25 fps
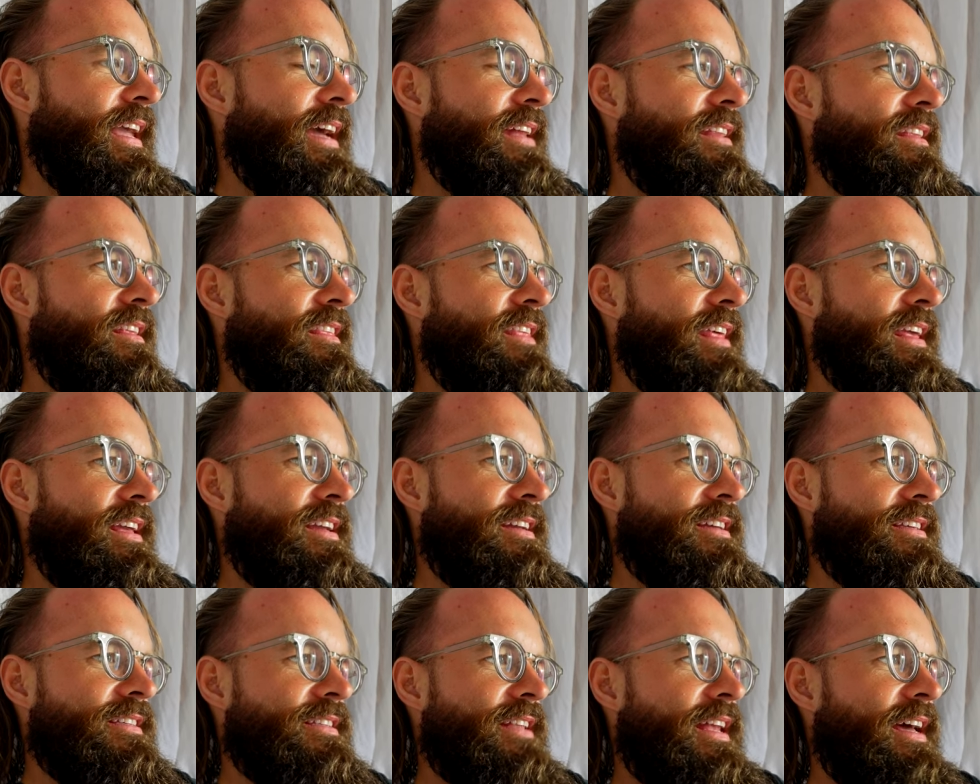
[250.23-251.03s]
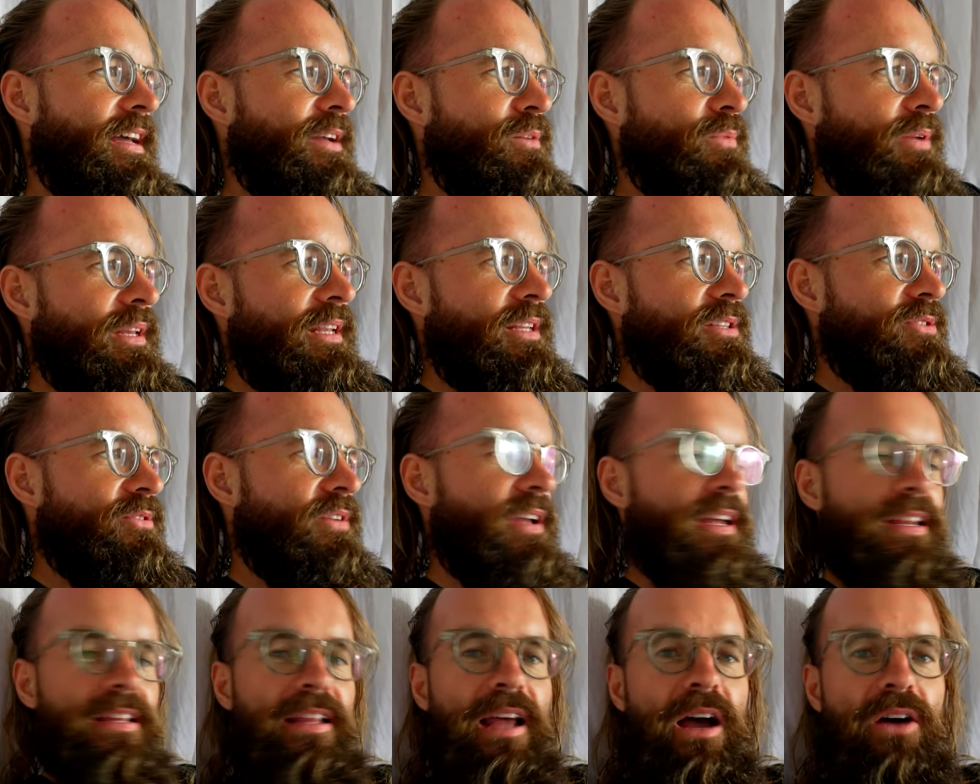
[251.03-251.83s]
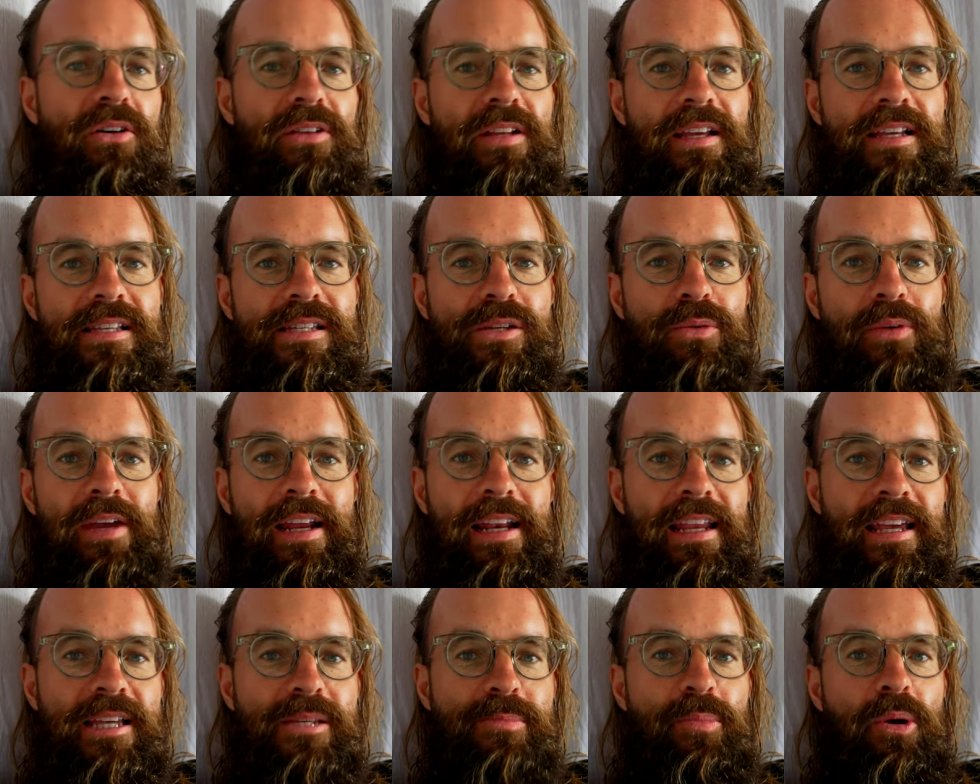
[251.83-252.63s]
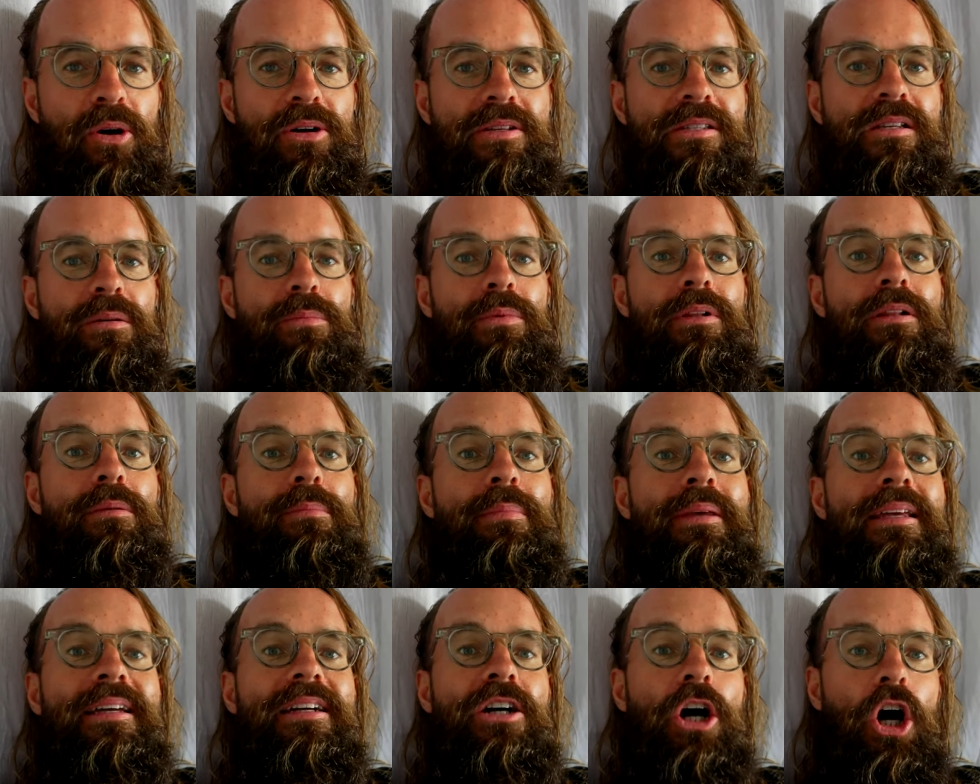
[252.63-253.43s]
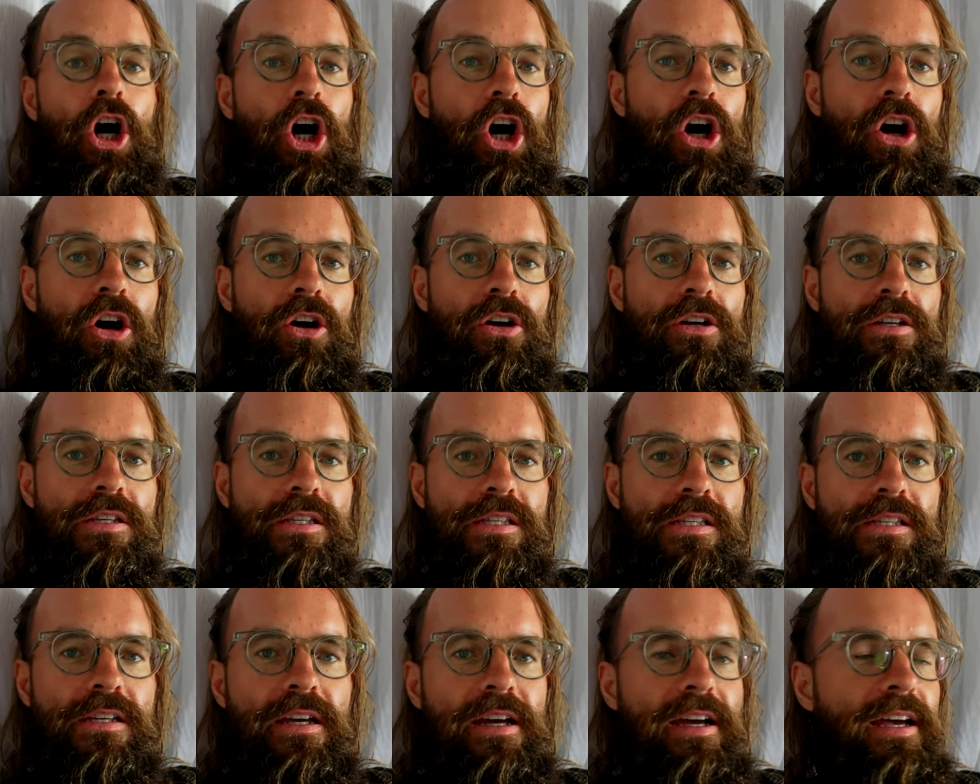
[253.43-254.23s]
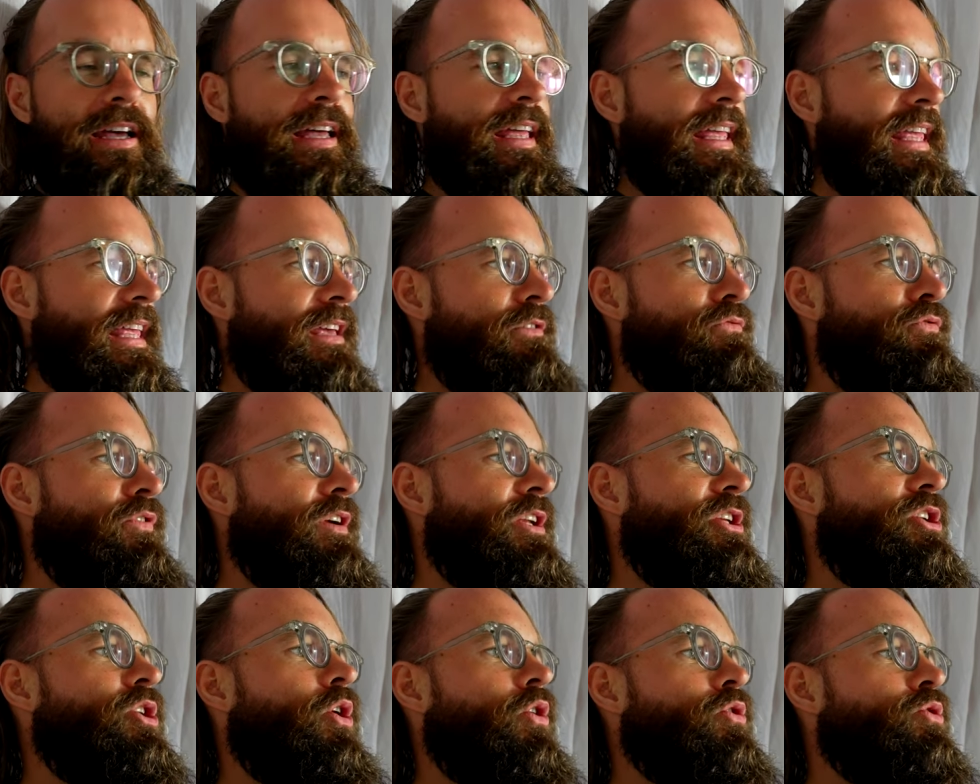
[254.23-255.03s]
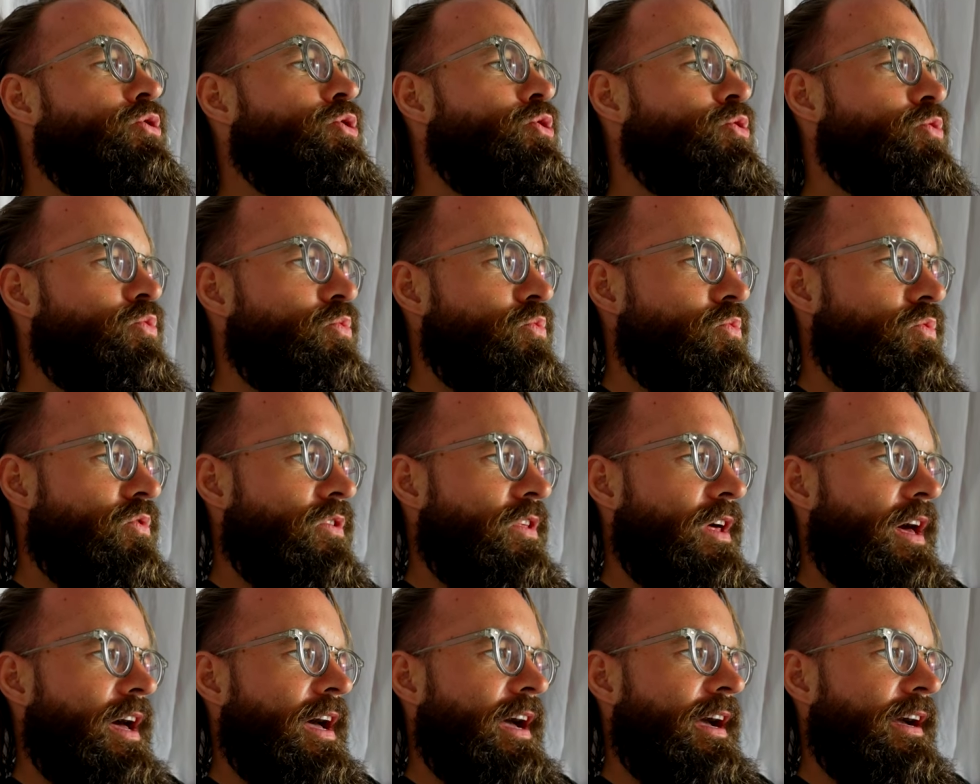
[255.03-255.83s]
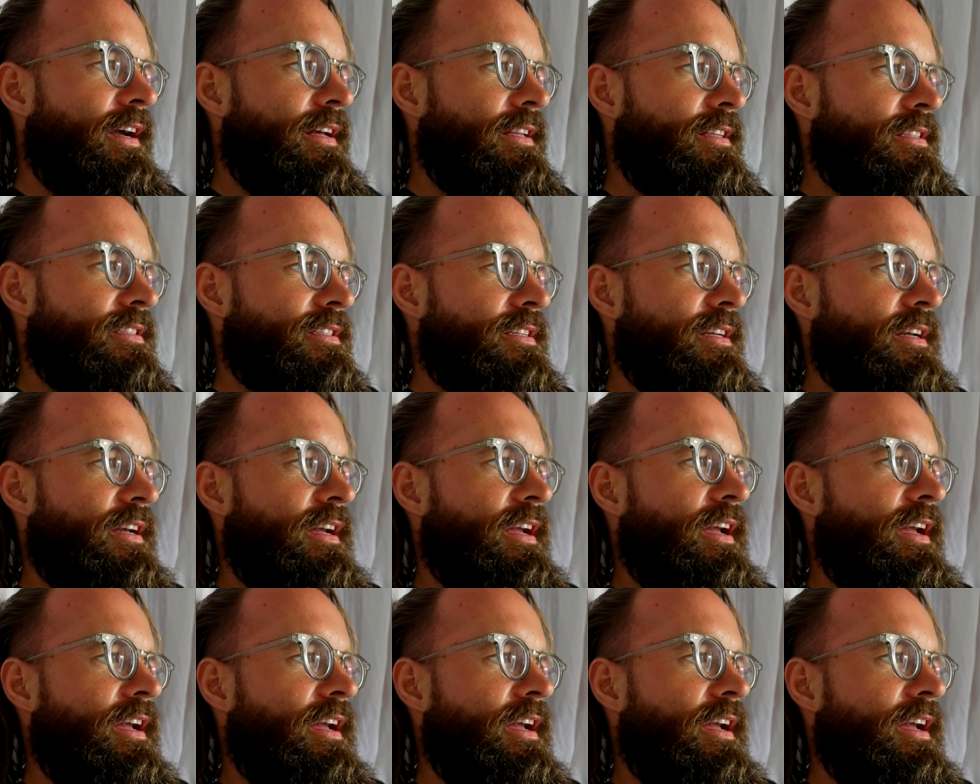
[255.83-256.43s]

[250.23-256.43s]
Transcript: the thing is, like, we need to get it out as quickly as possible, because if we don't do that,